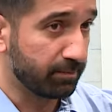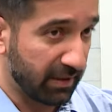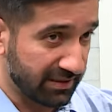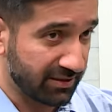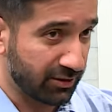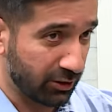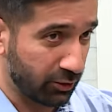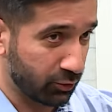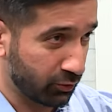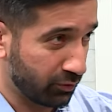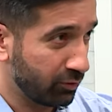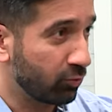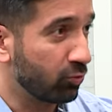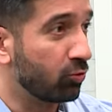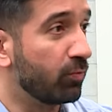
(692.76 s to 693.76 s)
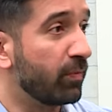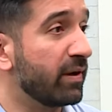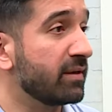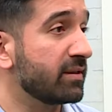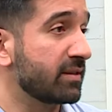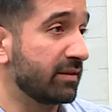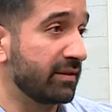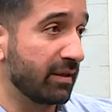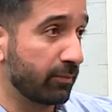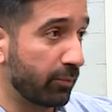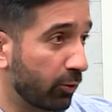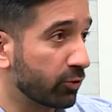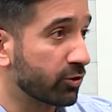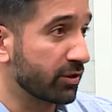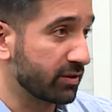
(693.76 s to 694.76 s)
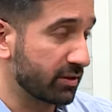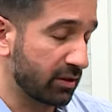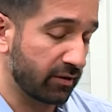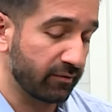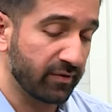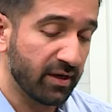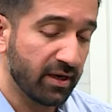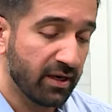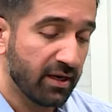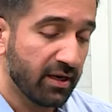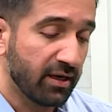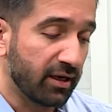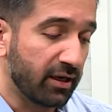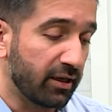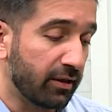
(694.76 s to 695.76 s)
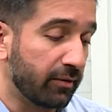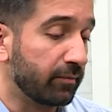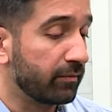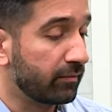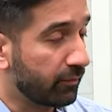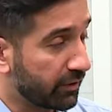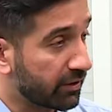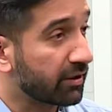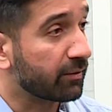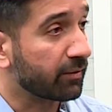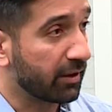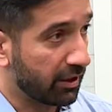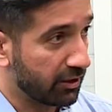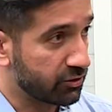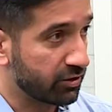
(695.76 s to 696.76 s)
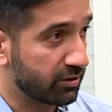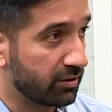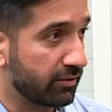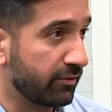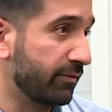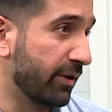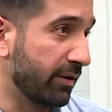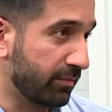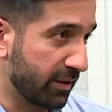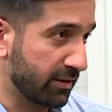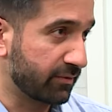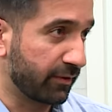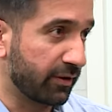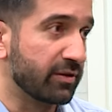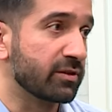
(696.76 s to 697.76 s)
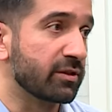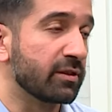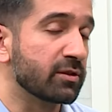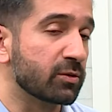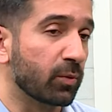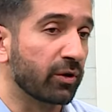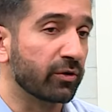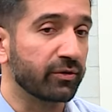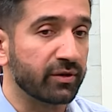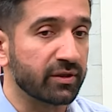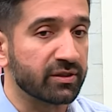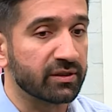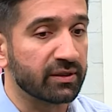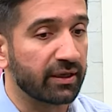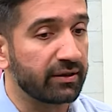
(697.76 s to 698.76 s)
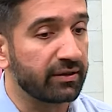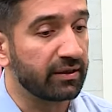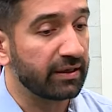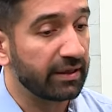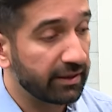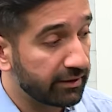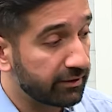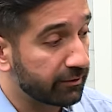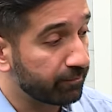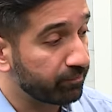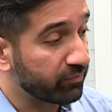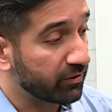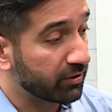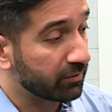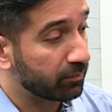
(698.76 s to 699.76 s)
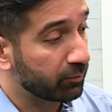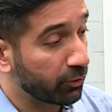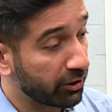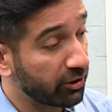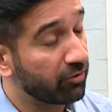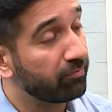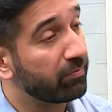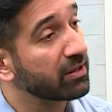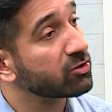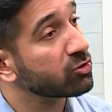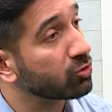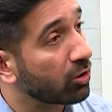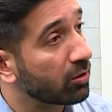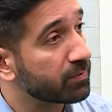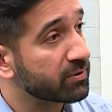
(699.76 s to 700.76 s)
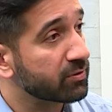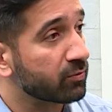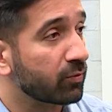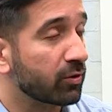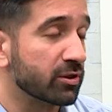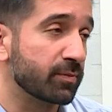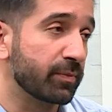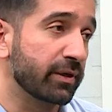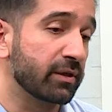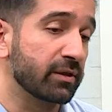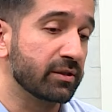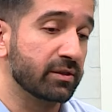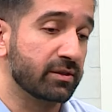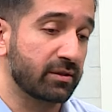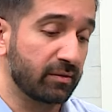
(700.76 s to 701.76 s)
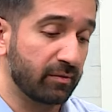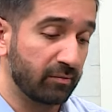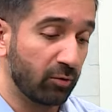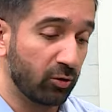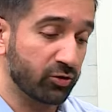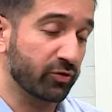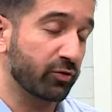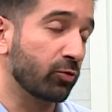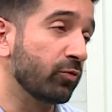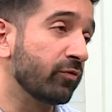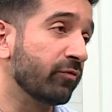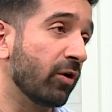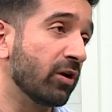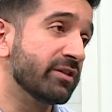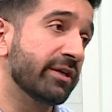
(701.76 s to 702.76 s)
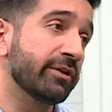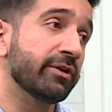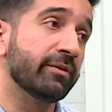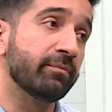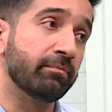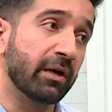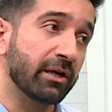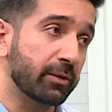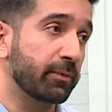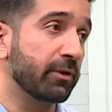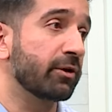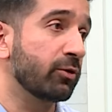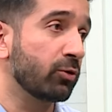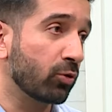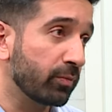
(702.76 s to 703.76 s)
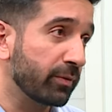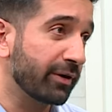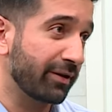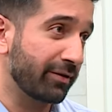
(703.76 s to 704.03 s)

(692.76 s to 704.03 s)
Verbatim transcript: bus station who builds the approach and stuff uh, with Karachi, the red bus, for instance, one of the reasons that delayed the putting of bus stops was because most of the route falls under multiple cantonment